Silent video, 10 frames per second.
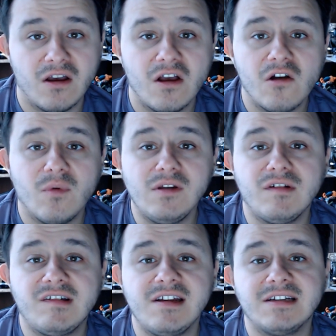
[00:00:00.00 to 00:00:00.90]
when you
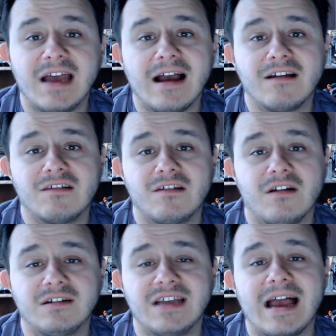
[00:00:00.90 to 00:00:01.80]
see attacks
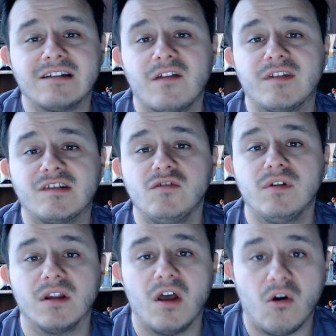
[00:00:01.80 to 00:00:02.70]
on student
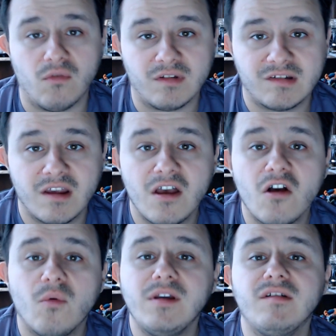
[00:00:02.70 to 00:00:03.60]
loans,
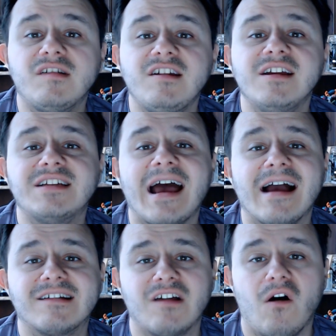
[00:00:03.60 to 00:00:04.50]
when you see
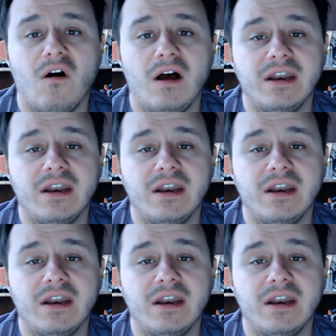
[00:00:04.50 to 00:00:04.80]
attacks on